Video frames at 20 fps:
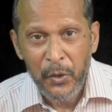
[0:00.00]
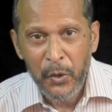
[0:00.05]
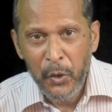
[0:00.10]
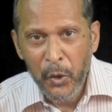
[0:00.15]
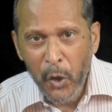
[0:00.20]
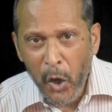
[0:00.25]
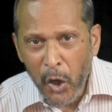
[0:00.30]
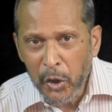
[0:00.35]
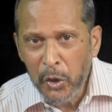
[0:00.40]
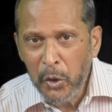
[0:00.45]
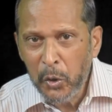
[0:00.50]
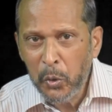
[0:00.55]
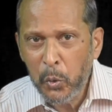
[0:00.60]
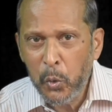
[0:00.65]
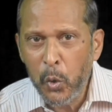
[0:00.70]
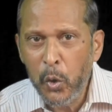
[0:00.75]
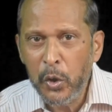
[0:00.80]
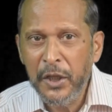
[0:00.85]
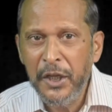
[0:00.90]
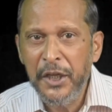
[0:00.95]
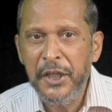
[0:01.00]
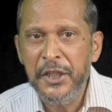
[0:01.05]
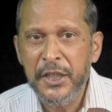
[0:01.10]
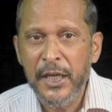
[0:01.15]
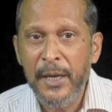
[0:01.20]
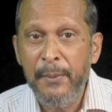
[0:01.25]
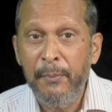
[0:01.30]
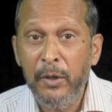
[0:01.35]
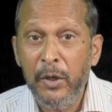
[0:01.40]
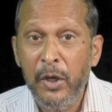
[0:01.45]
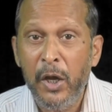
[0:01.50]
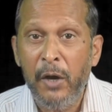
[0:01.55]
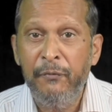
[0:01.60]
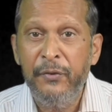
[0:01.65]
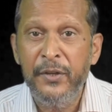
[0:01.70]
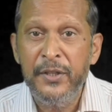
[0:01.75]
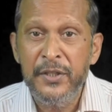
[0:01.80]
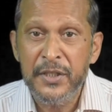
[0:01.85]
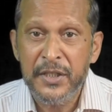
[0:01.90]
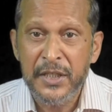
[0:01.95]
non-cognizable
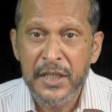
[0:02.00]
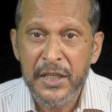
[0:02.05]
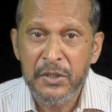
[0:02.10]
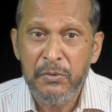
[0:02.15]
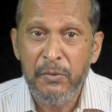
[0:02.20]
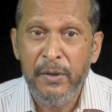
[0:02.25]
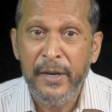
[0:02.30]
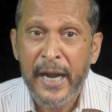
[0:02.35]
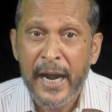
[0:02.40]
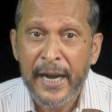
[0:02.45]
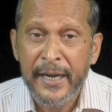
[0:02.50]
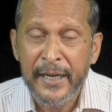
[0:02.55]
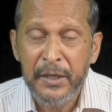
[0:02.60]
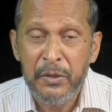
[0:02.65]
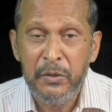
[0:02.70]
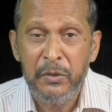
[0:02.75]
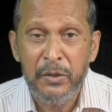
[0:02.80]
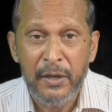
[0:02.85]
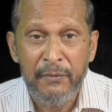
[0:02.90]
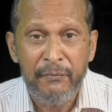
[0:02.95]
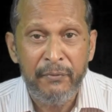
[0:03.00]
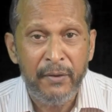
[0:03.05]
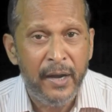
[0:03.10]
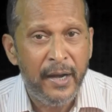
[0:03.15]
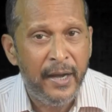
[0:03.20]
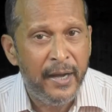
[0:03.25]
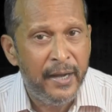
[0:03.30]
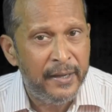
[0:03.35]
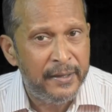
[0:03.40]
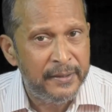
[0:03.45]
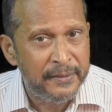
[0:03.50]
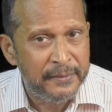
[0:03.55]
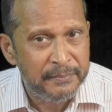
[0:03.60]
offenses were added to the FIR.